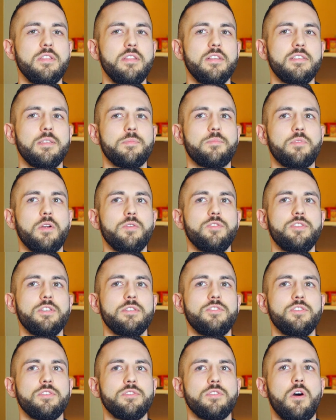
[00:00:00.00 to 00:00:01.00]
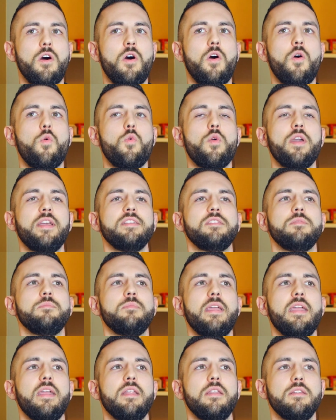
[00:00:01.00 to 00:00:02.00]
And this approach has just always
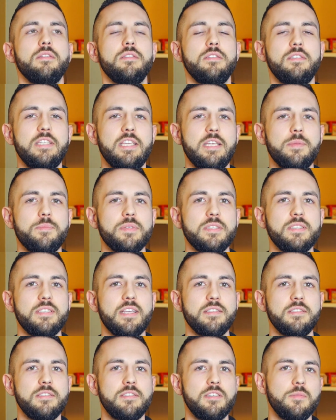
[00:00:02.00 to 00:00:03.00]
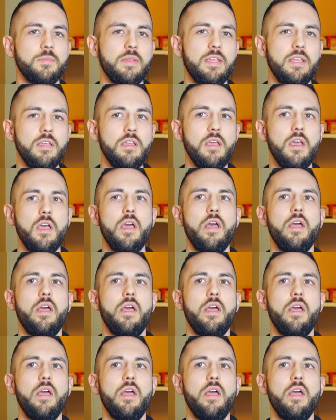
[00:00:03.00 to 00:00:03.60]
made deep sense to me,